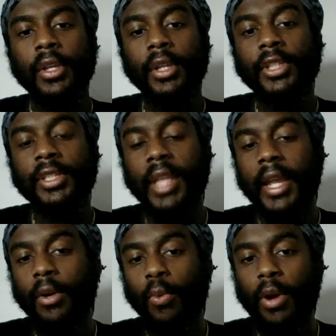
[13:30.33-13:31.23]
just like
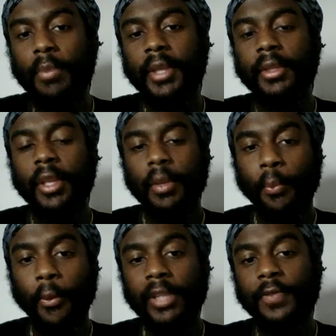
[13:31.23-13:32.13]
a woman
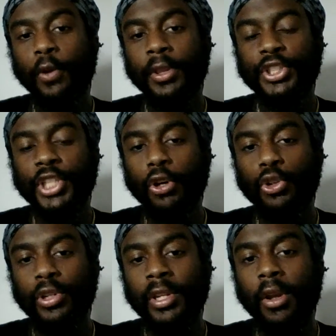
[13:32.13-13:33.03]
brings forth children